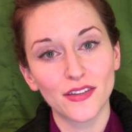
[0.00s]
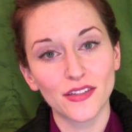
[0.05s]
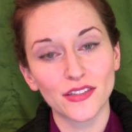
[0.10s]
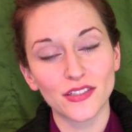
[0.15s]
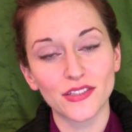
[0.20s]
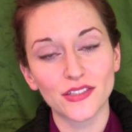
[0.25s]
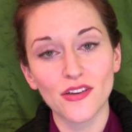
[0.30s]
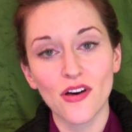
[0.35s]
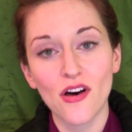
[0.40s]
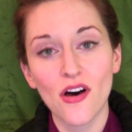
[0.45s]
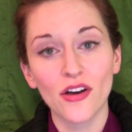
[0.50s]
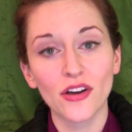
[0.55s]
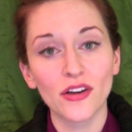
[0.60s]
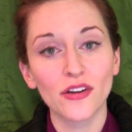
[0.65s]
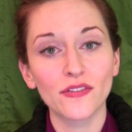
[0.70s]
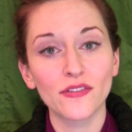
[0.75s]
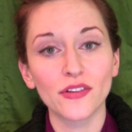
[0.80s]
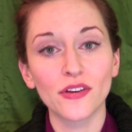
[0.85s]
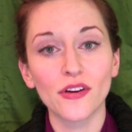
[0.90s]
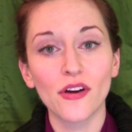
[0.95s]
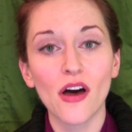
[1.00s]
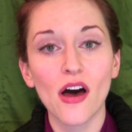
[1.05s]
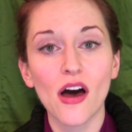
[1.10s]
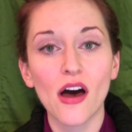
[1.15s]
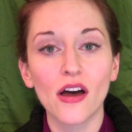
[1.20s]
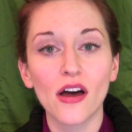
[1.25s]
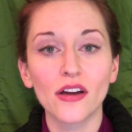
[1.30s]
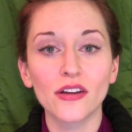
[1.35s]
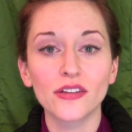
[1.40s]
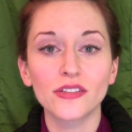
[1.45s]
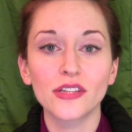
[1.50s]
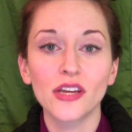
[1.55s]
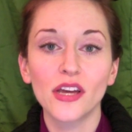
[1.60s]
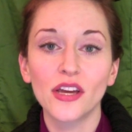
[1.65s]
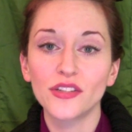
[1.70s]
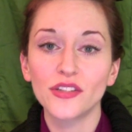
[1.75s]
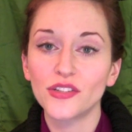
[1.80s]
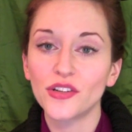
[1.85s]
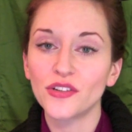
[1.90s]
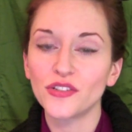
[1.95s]
song of your heart.
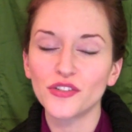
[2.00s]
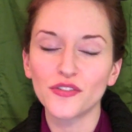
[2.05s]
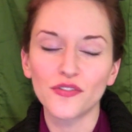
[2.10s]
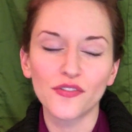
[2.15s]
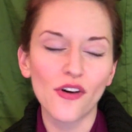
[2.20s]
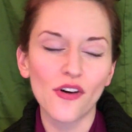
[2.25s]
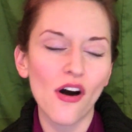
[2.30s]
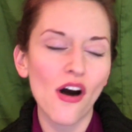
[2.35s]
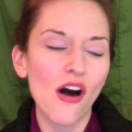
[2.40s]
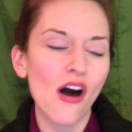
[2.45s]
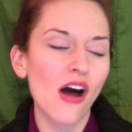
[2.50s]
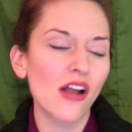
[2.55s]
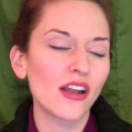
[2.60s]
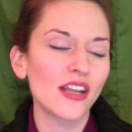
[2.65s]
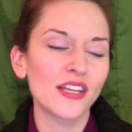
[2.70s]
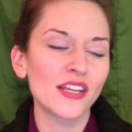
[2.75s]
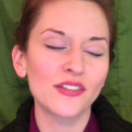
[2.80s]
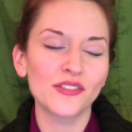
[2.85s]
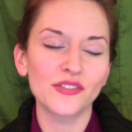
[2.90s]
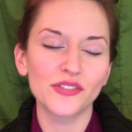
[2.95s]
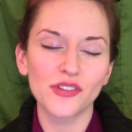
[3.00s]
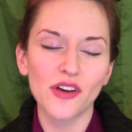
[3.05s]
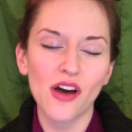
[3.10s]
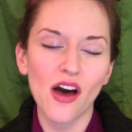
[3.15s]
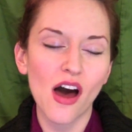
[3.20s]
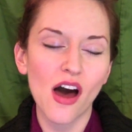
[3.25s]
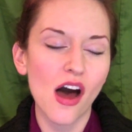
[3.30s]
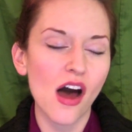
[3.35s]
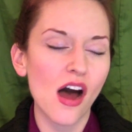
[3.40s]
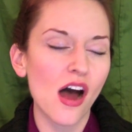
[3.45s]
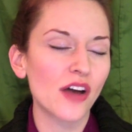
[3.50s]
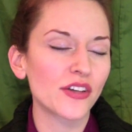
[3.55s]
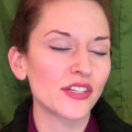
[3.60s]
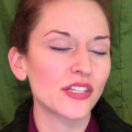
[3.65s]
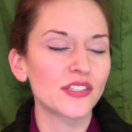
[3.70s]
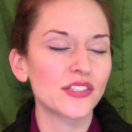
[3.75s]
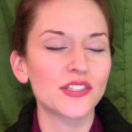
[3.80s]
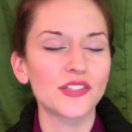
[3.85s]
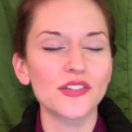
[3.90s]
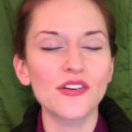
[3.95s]
Turn your fall into art.
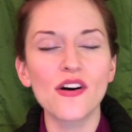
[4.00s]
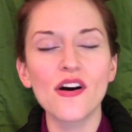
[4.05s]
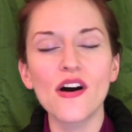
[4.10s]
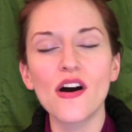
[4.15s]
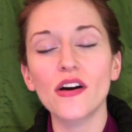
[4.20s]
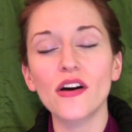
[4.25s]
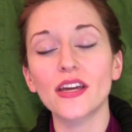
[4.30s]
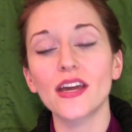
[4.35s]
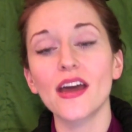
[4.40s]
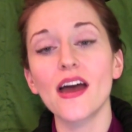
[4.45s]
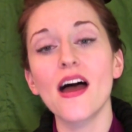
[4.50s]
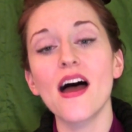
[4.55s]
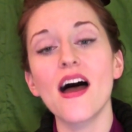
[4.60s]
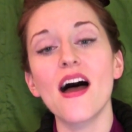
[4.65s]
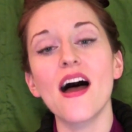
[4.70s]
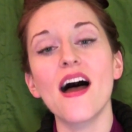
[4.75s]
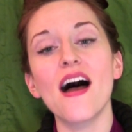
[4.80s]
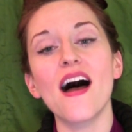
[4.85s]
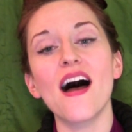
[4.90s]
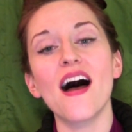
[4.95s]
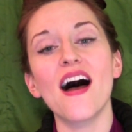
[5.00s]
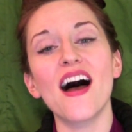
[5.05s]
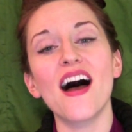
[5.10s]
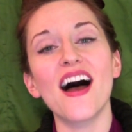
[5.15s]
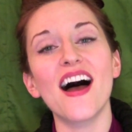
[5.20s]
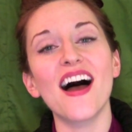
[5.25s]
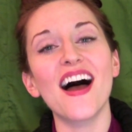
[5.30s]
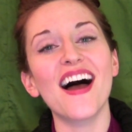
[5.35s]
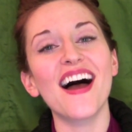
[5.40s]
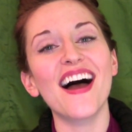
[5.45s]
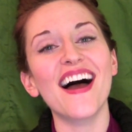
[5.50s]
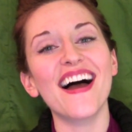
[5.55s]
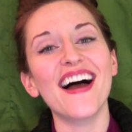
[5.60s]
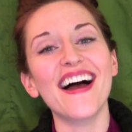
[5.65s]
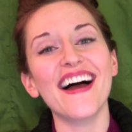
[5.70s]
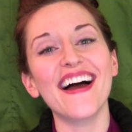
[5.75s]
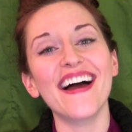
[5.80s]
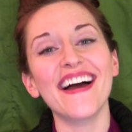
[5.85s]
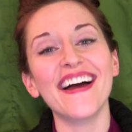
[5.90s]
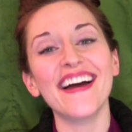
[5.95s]
It's
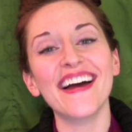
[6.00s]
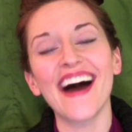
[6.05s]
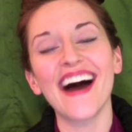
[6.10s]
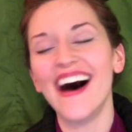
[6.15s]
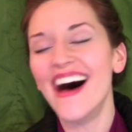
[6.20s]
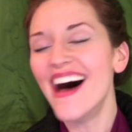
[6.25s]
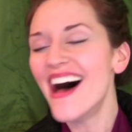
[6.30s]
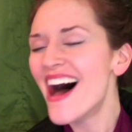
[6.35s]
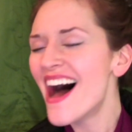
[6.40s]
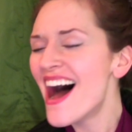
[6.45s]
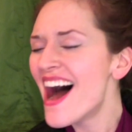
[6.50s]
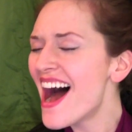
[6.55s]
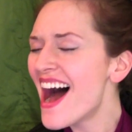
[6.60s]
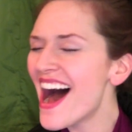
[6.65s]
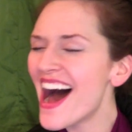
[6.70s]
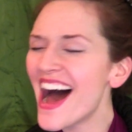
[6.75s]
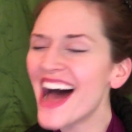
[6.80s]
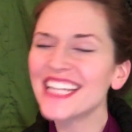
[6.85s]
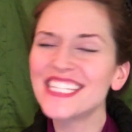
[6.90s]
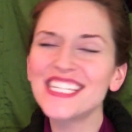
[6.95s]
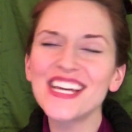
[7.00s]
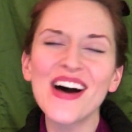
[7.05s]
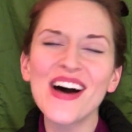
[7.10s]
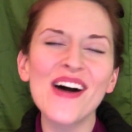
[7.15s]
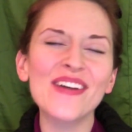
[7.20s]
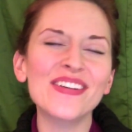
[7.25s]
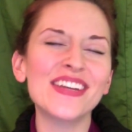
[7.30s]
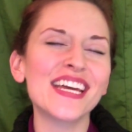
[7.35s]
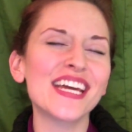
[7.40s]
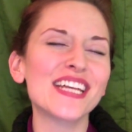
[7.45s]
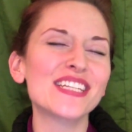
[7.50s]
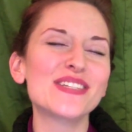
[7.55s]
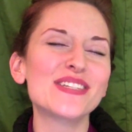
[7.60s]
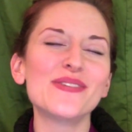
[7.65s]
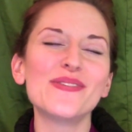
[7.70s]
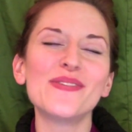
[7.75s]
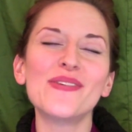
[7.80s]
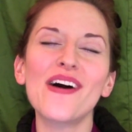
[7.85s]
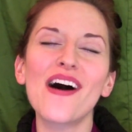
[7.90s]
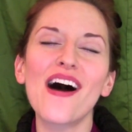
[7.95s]
okay. I don't need to
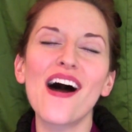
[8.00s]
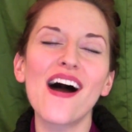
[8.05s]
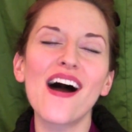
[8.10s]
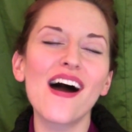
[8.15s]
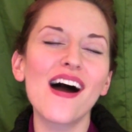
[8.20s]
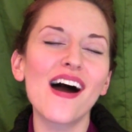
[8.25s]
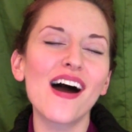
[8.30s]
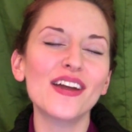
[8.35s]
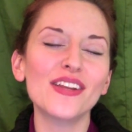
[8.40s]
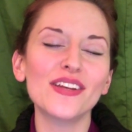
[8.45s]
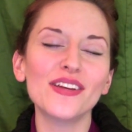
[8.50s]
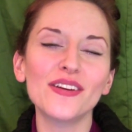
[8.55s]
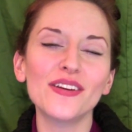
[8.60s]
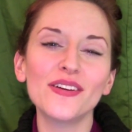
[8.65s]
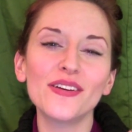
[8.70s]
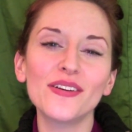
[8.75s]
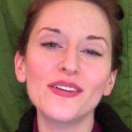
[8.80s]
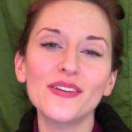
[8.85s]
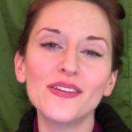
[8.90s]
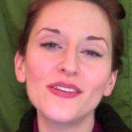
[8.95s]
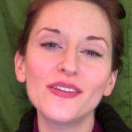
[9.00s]
want you.